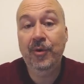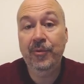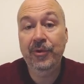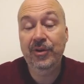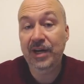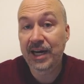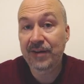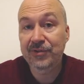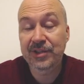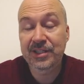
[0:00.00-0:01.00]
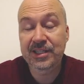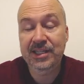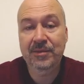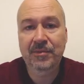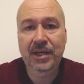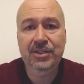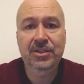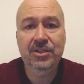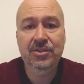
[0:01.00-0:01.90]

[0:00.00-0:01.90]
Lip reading: popular after the said match in